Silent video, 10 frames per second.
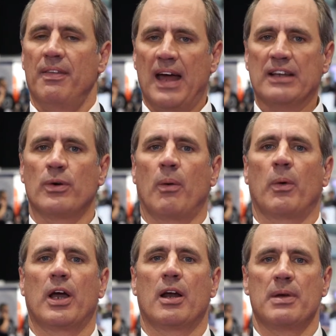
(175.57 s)
That's what
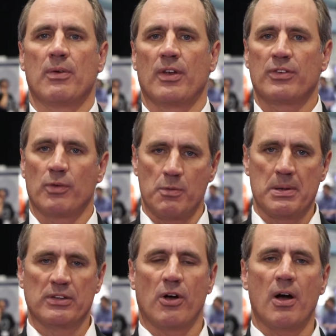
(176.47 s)
we've
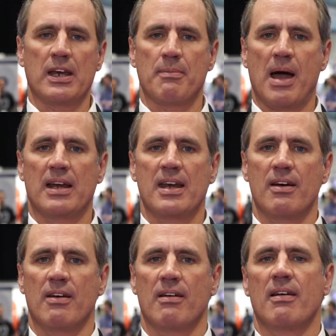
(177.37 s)
been talking about
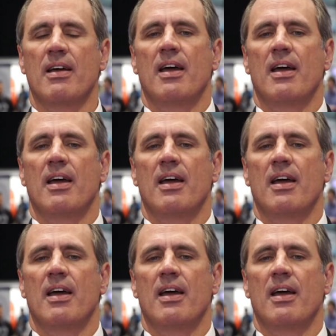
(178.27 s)
here.